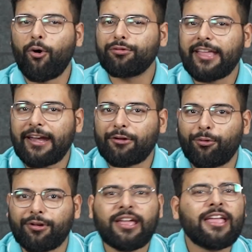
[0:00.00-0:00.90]
On that
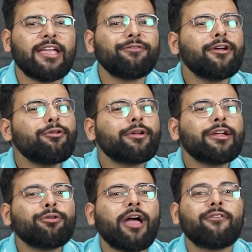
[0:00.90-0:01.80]
note, if you're
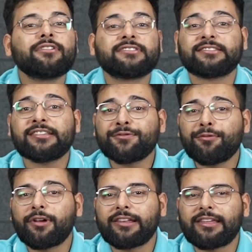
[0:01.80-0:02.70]
looking to have a
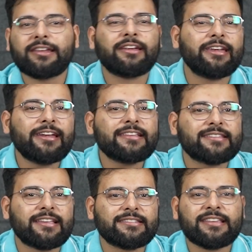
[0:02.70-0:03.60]
successful career in data
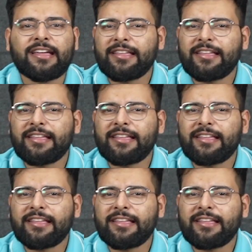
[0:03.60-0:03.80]
science,